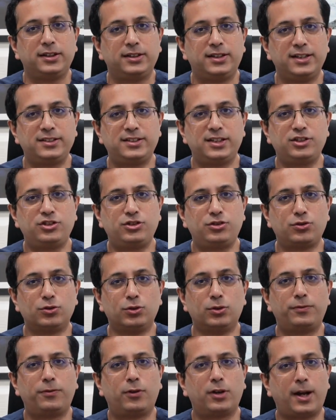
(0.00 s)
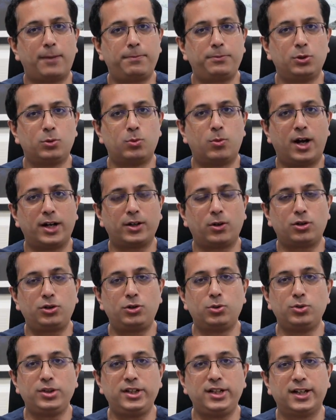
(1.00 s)
This is true for up to one or
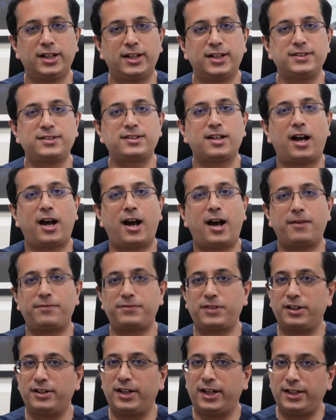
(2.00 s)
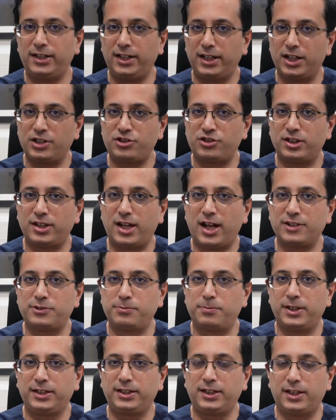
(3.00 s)
two years after radiation has
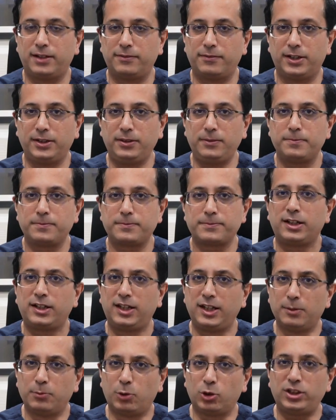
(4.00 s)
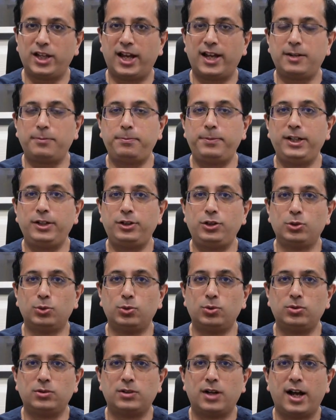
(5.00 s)
been given. Chemotherapy
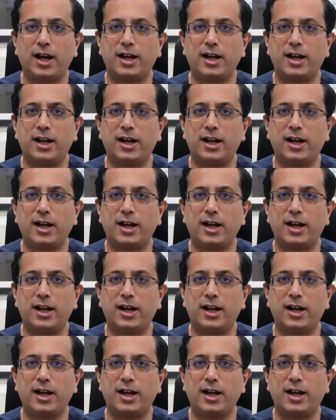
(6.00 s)
too